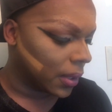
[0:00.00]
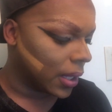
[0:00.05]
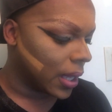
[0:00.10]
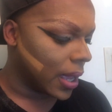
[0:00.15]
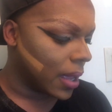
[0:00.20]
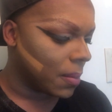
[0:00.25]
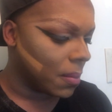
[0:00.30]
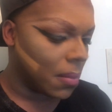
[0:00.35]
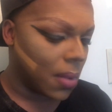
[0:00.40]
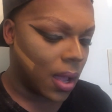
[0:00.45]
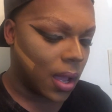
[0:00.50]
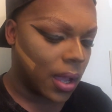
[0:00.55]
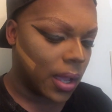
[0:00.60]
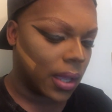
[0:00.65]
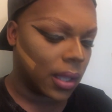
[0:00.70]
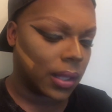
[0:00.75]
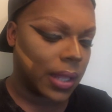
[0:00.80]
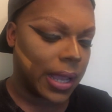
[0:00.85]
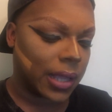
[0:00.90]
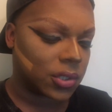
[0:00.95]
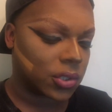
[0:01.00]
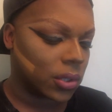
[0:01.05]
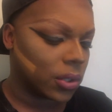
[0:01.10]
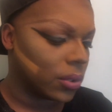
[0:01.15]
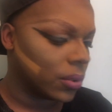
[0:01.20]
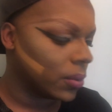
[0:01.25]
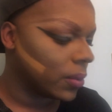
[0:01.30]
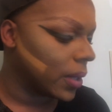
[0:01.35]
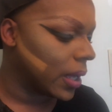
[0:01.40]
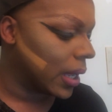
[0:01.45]
get my lash
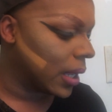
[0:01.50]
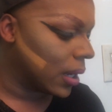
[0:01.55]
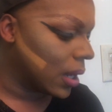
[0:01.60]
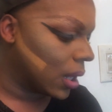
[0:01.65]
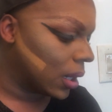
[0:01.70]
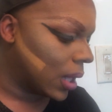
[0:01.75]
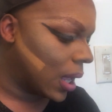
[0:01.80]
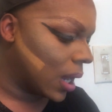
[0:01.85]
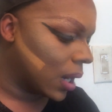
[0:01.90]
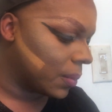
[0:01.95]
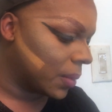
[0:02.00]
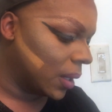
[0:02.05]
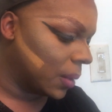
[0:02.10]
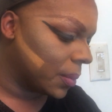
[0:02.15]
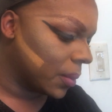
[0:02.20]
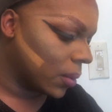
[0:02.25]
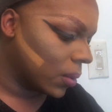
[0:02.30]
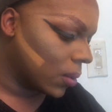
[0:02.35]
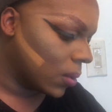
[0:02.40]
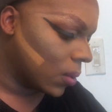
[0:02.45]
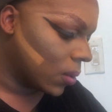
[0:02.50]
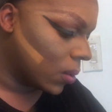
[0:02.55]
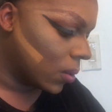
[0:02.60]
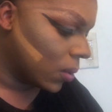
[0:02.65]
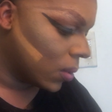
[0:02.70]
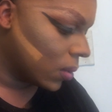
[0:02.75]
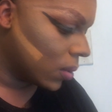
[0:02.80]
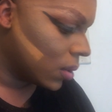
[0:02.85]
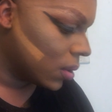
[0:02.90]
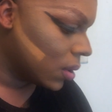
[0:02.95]
glue, and a lot of
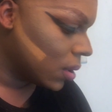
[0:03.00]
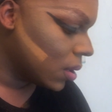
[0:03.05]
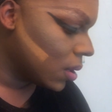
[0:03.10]
people,